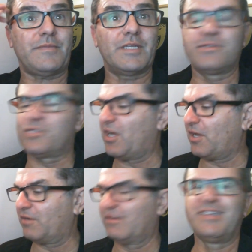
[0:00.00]

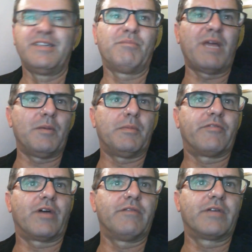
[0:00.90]
So maybe a bit of
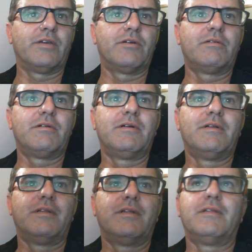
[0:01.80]
overkill,
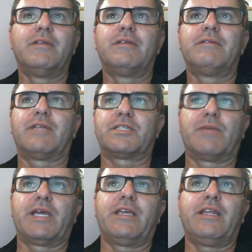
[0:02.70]
doesn't
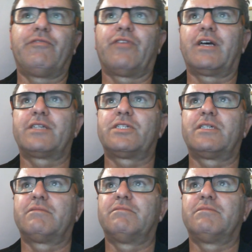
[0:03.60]
make you any
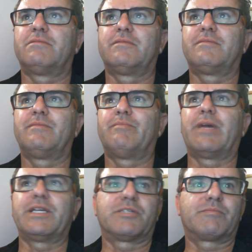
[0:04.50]
faster,
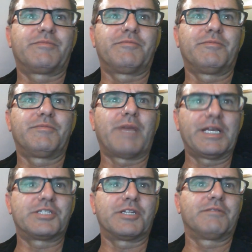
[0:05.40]
makes it
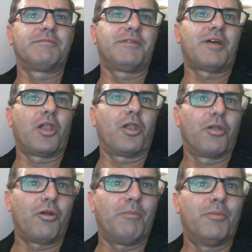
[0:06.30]
a
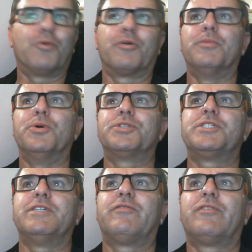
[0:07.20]
lot more
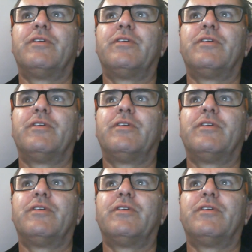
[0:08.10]
immersive.